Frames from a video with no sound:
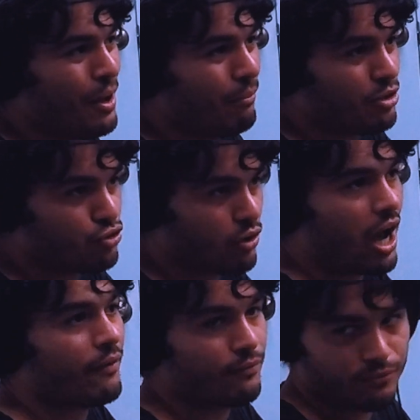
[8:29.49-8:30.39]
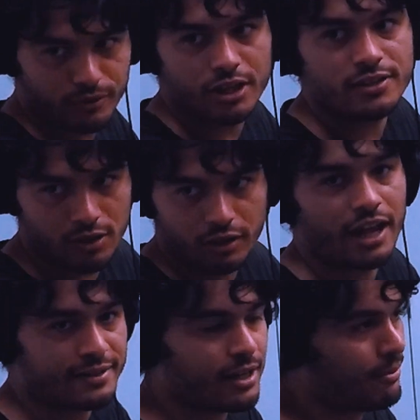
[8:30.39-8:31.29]
But awesome. Drive is on
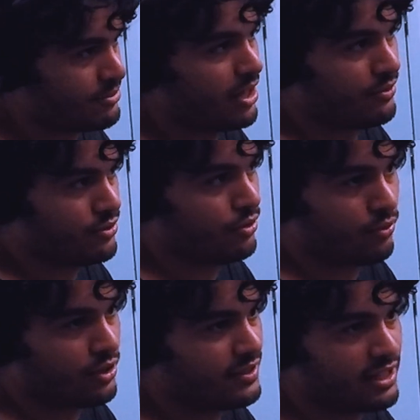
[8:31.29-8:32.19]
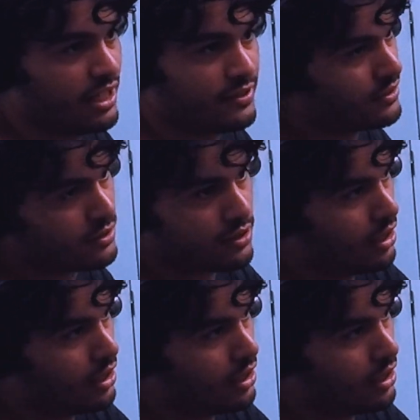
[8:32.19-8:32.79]
that top 10 too because it's